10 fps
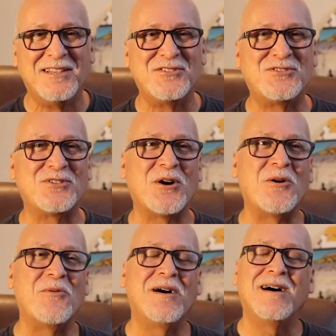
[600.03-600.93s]

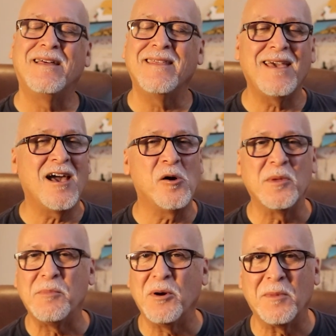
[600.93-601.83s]
So they helped
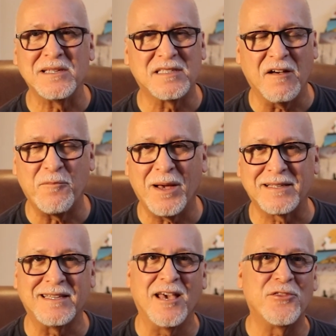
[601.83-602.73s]
me put my stuff
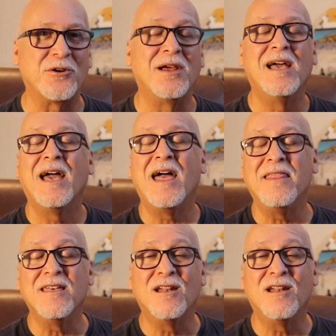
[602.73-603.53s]
back together, and